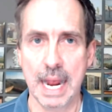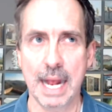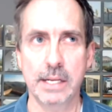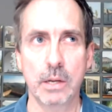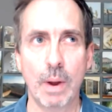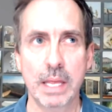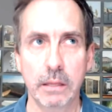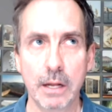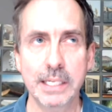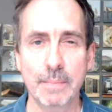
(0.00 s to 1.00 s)
And so I
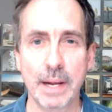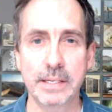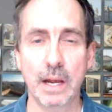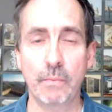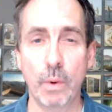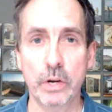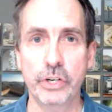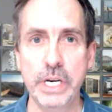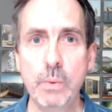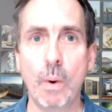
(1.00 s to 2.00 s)
thought to myself, well,
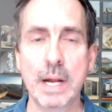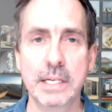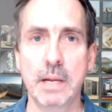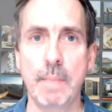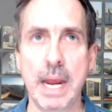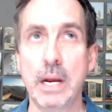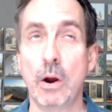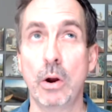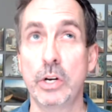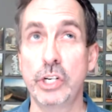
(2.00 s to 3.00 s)
she wants to make
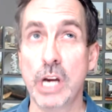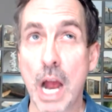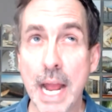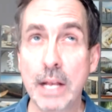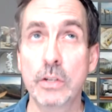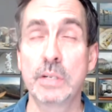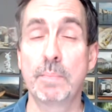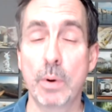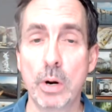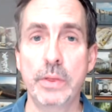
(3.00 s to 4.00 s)
her child's
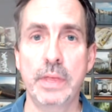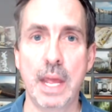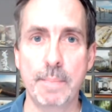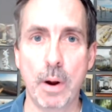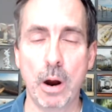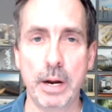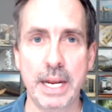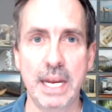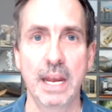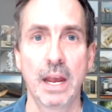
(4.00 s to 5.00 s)
birthday
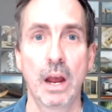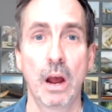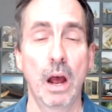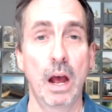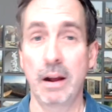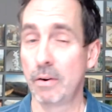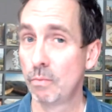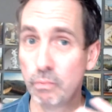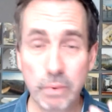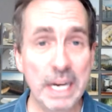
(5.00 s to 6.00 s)
party
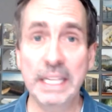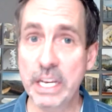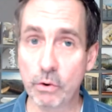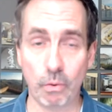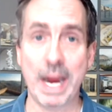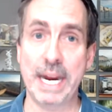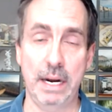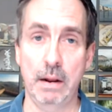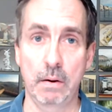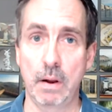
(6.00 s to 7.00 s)
really great,
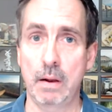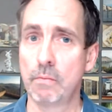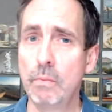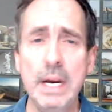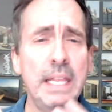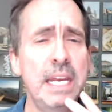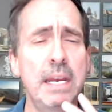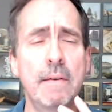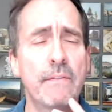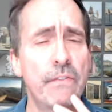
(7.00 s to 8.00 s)

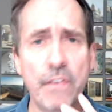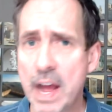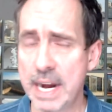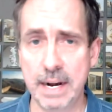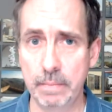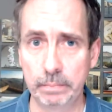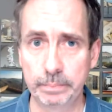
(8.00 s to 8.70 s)
really fun.